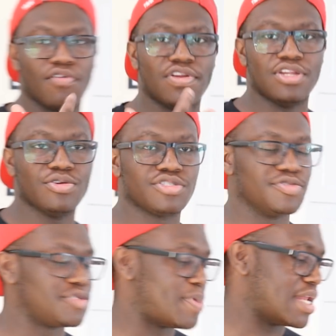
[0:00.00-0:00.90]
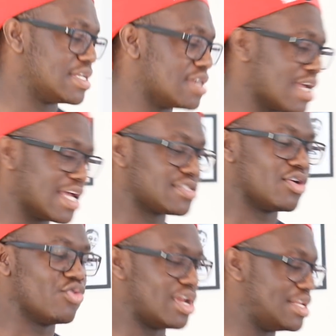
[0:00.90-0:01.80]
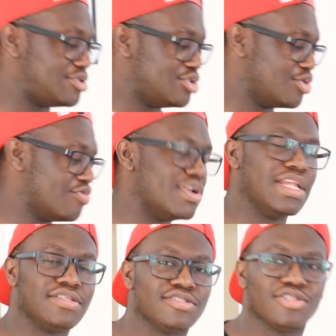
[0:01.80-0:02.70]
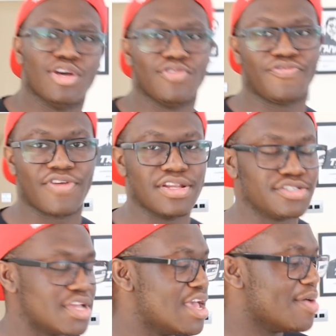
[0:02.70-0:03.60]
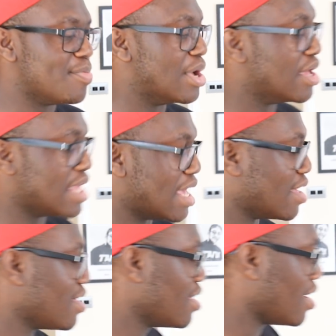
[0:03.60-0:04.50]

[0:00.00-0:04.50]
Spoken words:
I already know some Spanish. I guess all I need to do really is just learn French. But yeah,